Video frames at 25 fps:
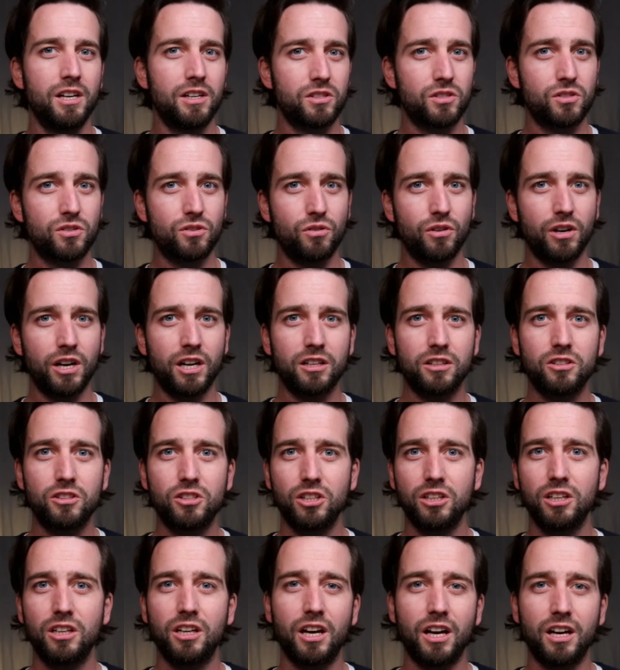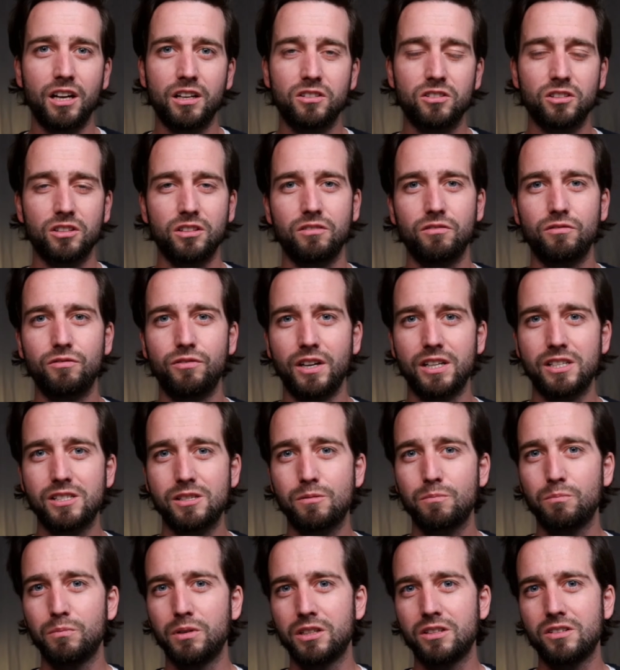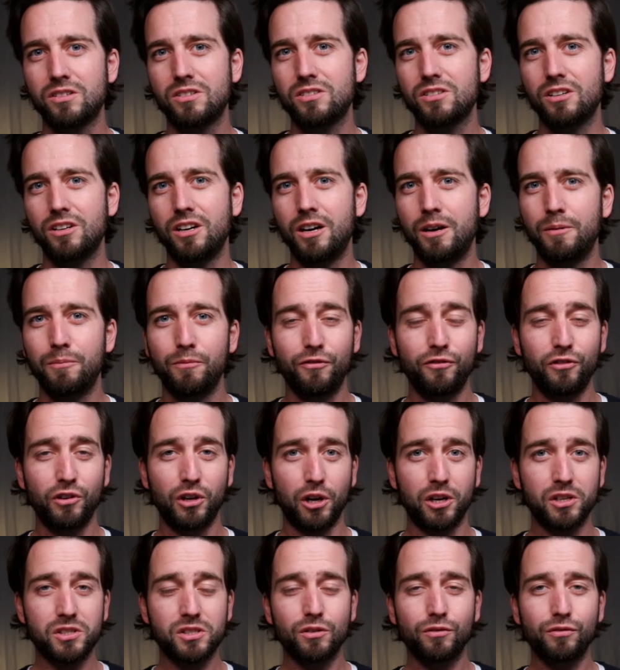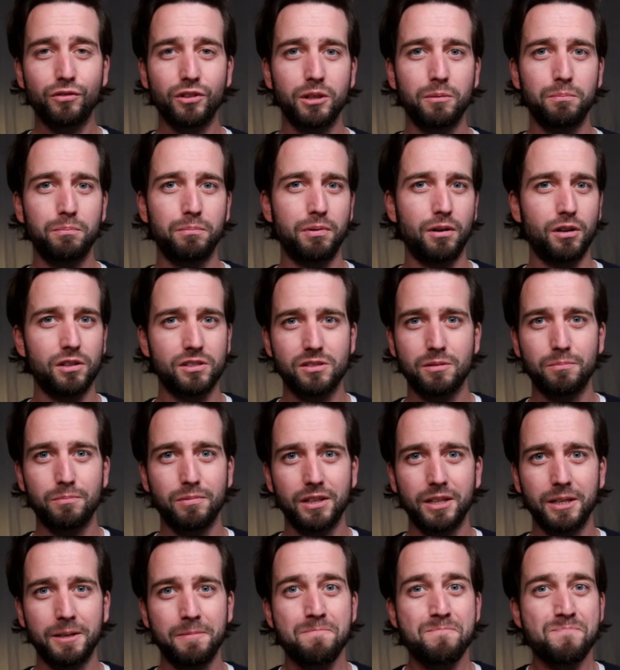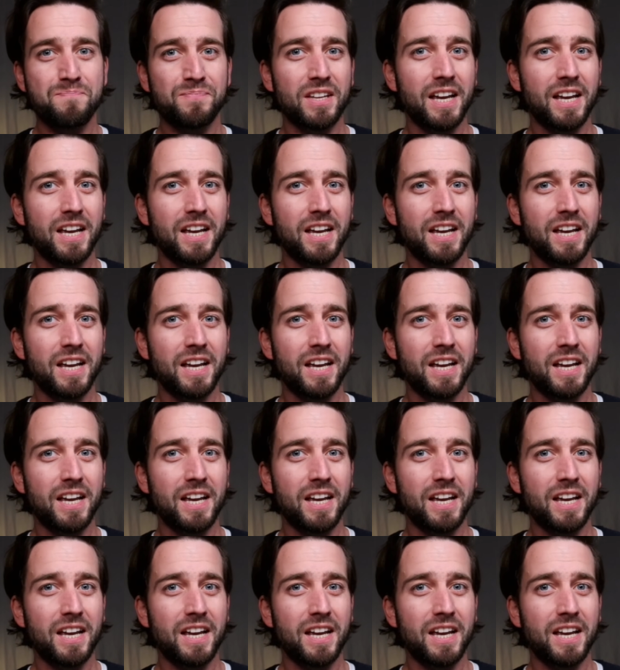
strategy and investment philosophy possibly,